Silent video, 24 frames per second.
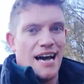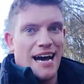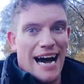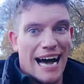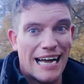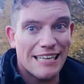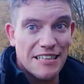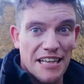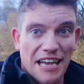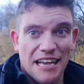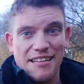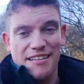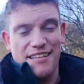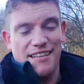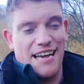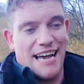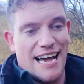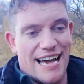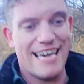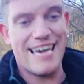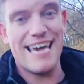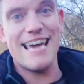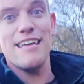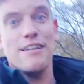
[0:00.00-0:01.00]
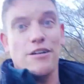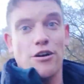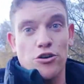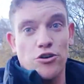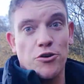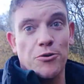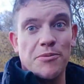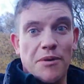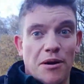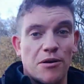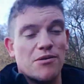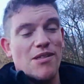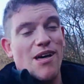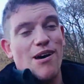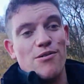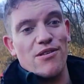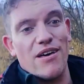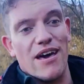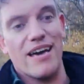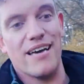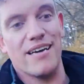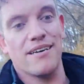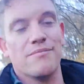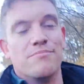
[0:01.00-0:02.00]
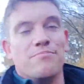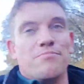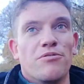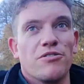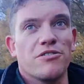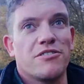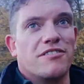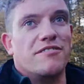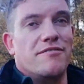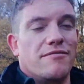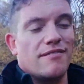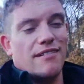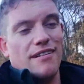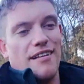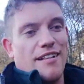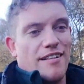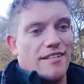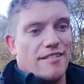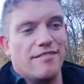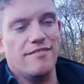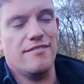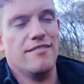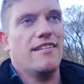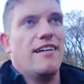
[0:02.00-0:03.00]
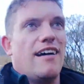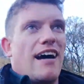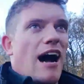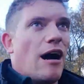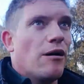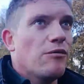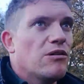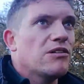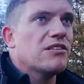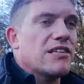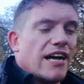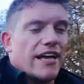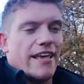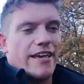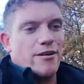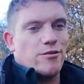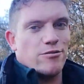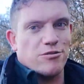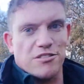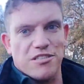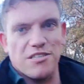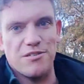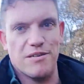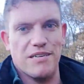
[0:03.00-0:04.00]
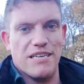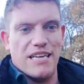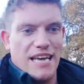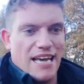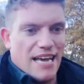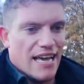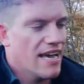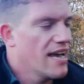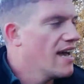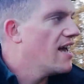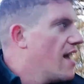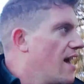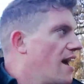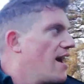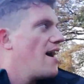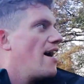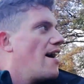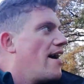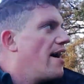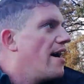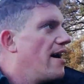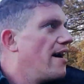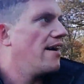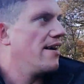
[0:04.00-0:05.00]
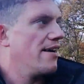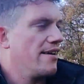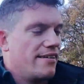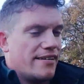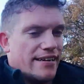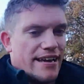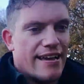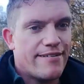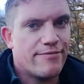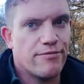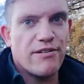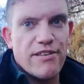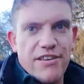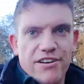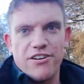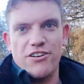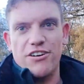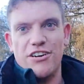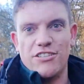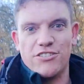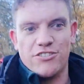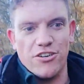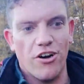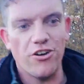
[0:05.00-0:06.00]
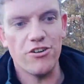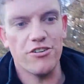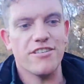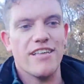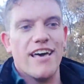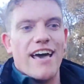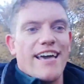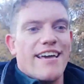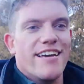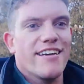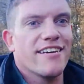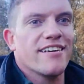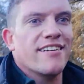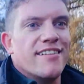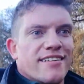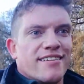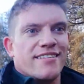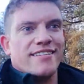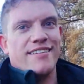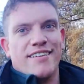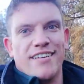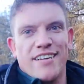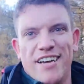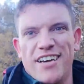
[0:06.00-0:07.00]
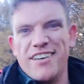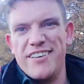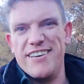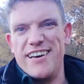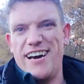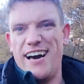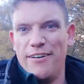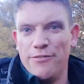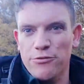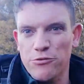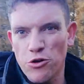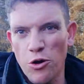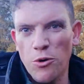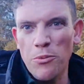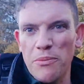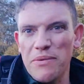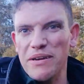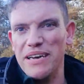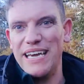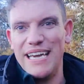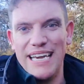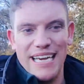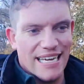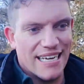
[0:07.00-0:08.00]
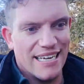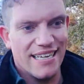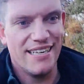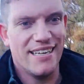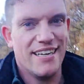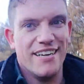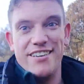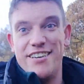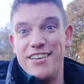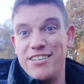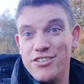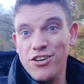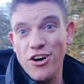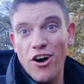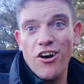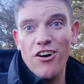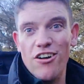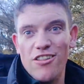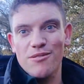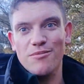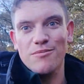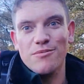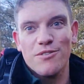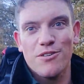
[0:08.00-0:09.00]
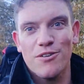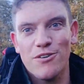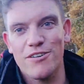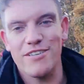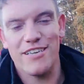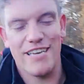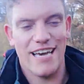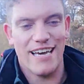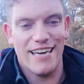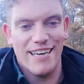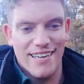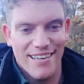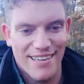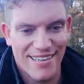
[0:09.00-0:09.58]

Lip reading: I hate not coming out without her, but I will get used to it. Even when you got a dog there, you have company. You talk to them, don't you?